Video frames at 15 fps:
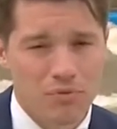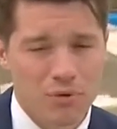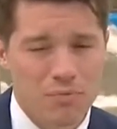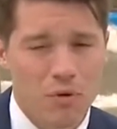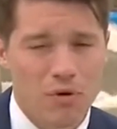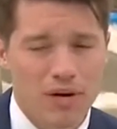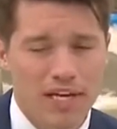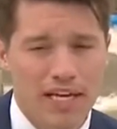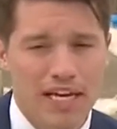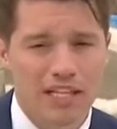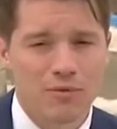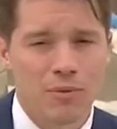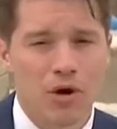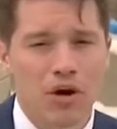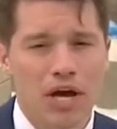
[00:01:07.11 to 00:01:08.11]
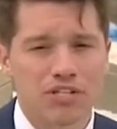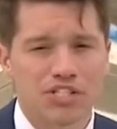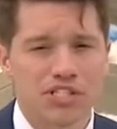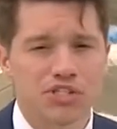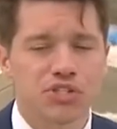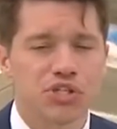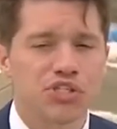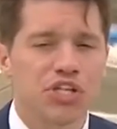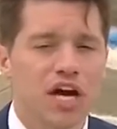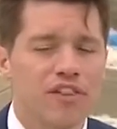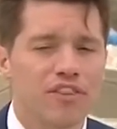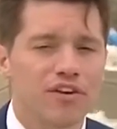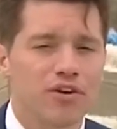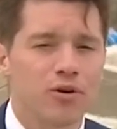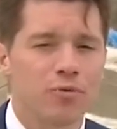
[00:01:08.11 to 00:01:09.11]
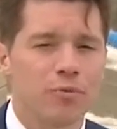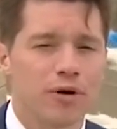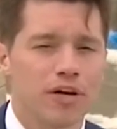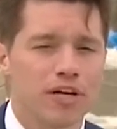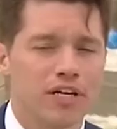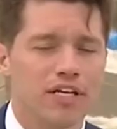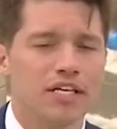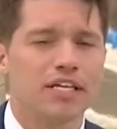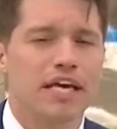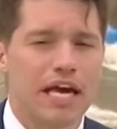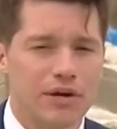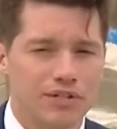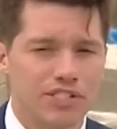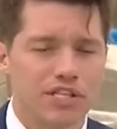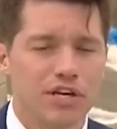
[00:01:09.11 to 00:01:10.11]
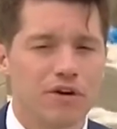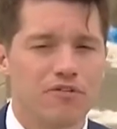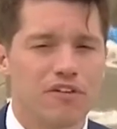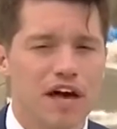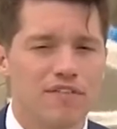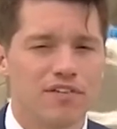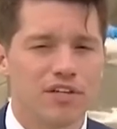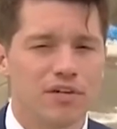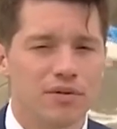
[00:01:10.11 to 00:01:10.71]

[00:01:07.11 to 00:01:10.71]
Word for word: Reporting in the Boathouse District, Jonathan Cooper, KOCO 5